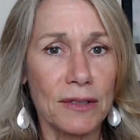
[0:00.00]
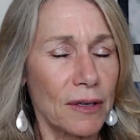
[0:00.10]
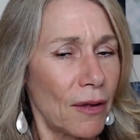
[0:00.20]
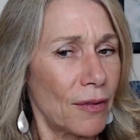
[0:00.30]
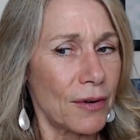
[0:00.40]

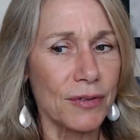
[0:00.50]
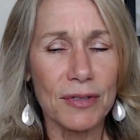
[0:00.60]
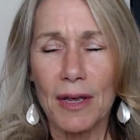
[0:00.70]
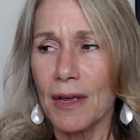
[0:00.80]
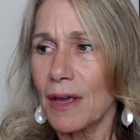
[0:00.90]
So there's,
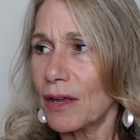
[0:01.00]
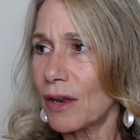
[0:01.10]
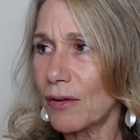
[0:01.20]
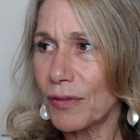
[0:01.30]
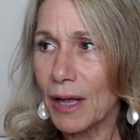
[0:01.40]

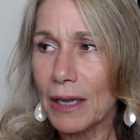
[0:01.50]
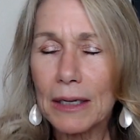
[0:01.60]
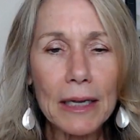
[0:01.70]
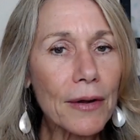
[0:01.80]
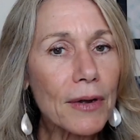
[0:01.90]
the
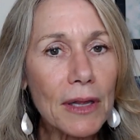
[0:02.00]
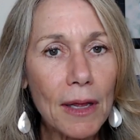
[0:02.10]
clarity